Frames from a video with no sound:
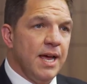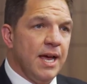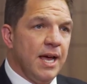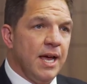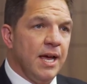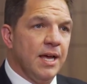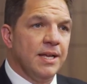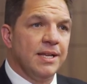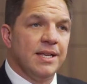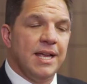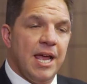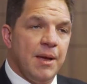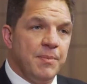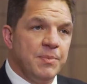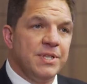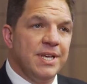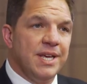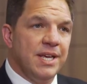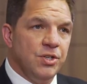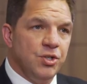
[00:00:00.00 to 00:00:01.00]

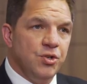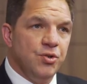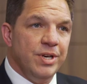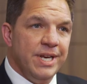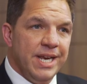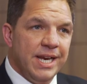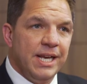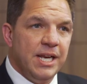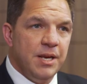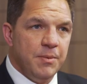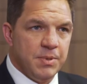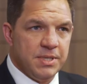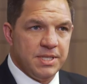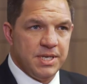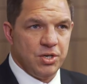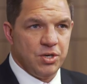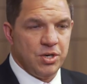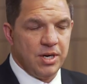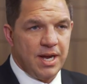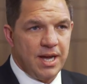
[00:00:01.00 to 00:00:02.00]
ABSA is uniquely
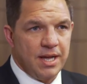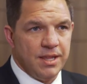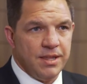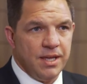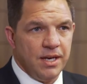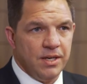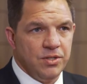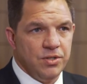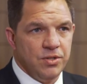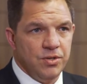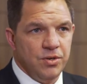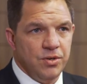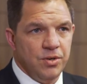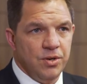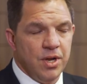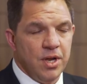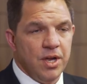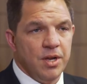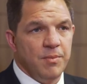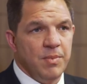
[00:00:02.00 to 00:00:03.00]
positioned, I think,
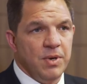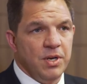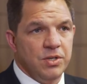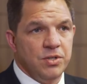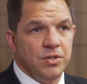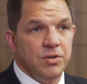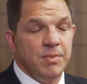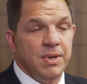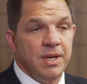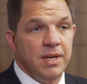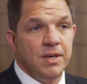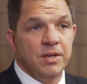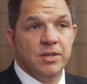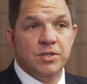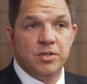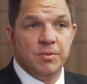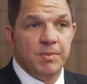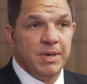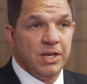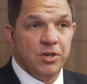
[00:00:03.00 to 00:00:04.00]
to
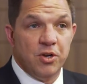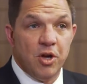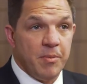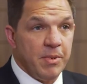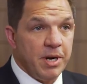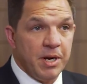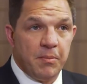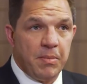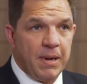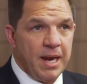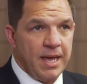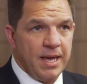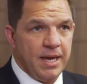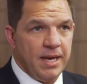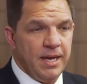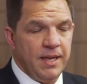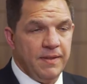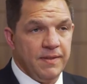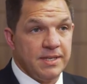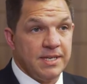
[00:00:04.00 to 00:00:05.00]
be a dominant
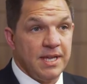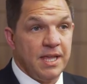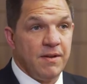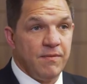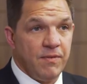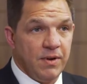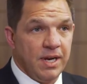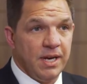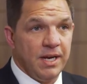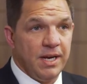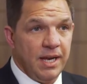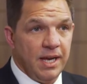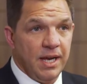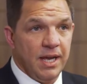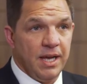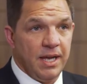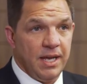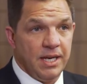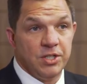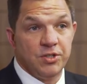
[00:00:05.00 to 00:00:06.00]
player in the South African
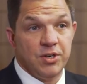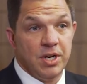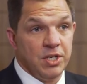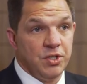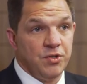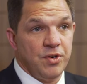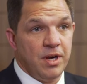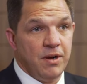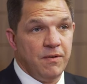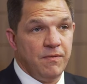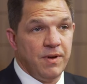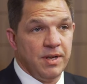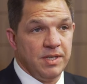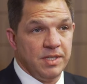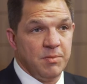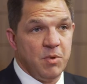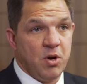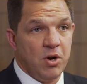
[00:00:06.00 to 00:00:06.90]
exchange-traded funds